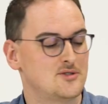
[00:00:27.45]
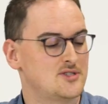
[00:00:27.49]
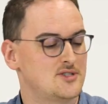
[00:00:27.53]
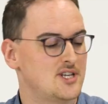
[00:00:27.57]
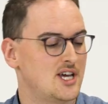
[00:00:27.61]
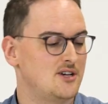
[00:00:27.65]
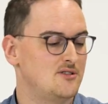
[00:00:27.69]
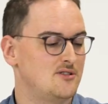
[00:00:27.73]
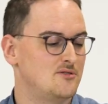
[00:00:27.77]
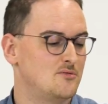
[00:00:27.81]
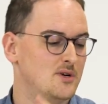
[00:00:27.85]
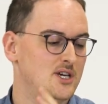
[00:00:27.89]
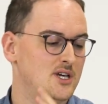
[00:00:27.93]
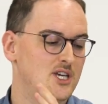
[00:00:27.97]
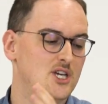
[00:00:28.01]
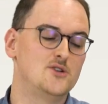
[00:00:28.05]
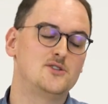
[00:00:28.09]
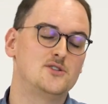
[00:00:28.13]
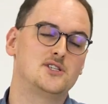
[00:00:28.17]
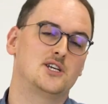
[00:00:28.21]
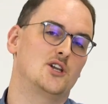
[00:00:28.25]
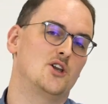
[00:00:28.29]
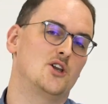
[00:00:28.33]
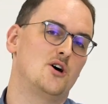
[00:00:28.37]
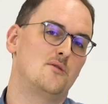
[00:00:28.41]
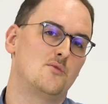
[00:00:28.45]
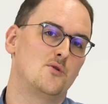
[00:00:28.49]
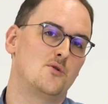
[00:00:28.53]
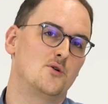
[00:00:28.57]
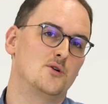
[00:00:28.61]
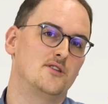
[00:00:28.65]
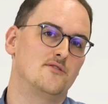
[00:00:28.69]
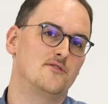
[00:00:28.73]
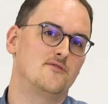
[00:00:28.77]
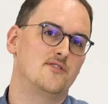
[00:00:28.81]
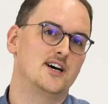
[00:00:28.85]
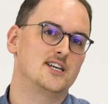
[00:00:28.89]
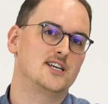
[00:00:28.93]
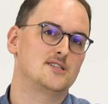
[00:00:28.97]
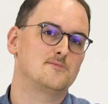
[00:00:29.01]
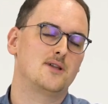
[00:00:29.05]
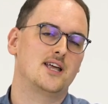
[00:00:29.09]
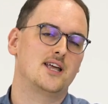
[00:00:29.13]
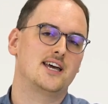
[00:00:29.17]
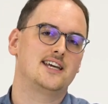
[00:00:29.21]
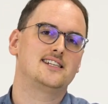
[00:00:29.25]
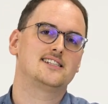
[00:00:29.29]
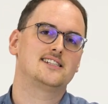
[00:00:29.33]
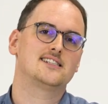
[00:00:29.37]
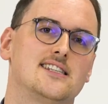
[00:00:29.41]
So we're using a lot more in the first
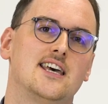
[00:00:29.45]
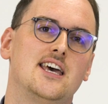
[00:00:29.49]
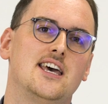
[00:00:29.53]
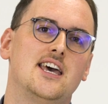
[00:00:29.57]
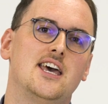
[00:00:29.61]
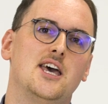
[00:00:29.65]
place.